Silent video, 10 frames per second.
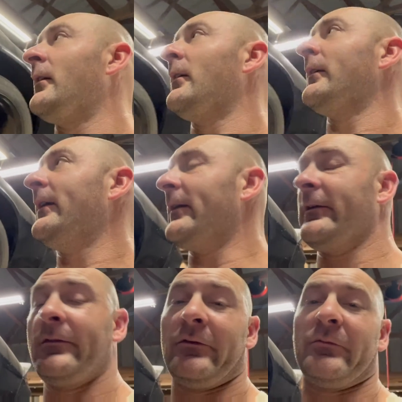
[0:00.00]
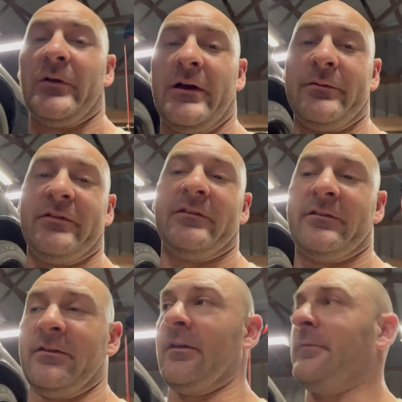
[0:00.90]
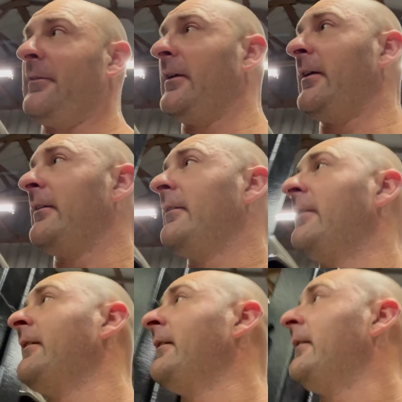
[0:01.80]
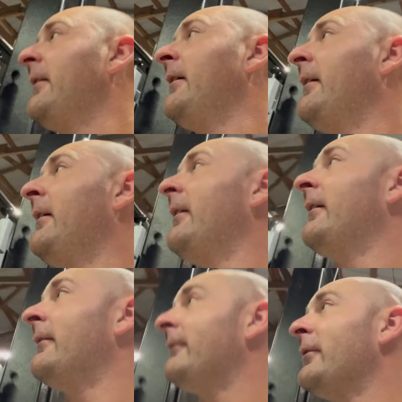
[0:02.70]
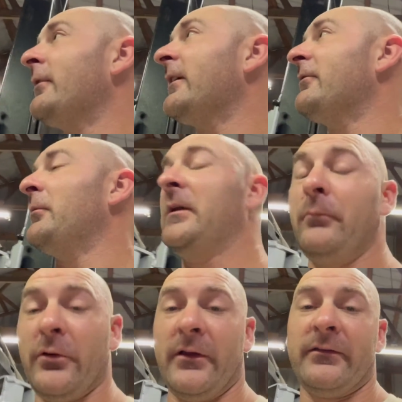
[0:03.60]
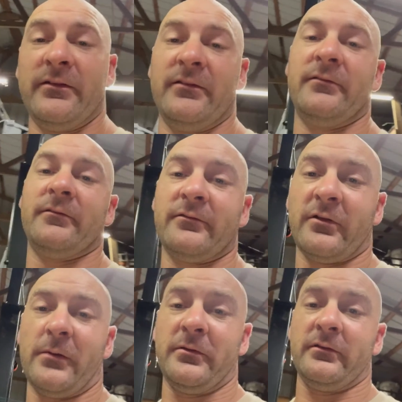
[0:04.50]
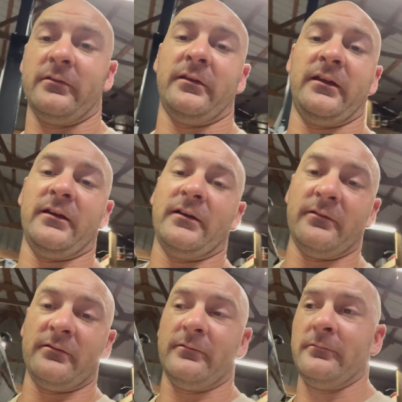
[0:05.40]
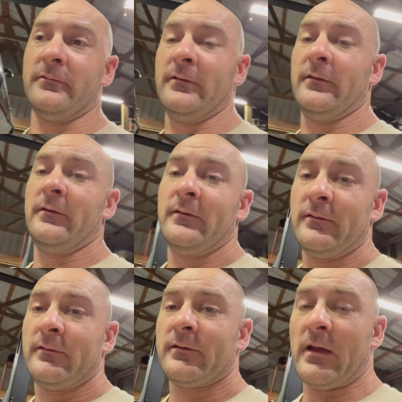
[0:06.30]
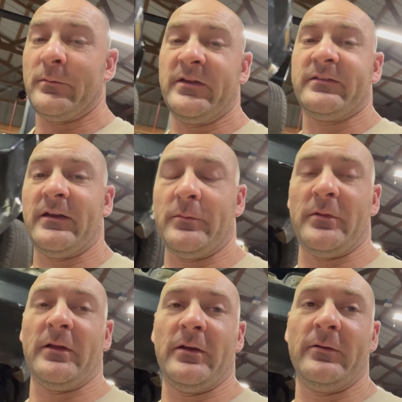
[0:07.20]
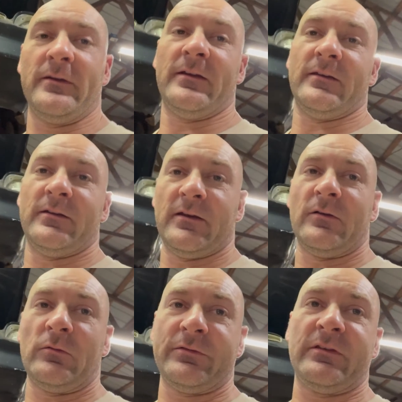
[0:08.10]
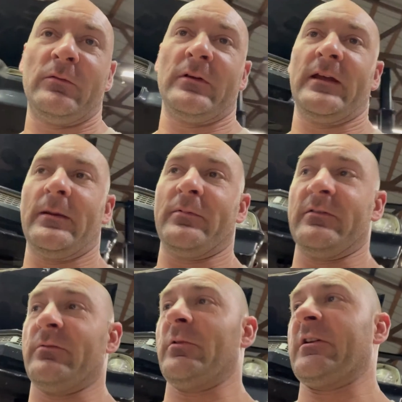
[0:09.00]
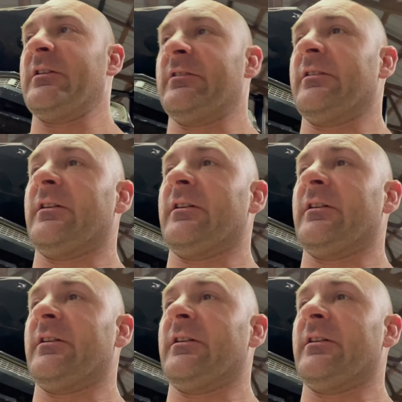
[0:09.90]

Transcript: yeah, those are my options. If you want to give some input, drop it in the comments down below, and we'll see what happens, because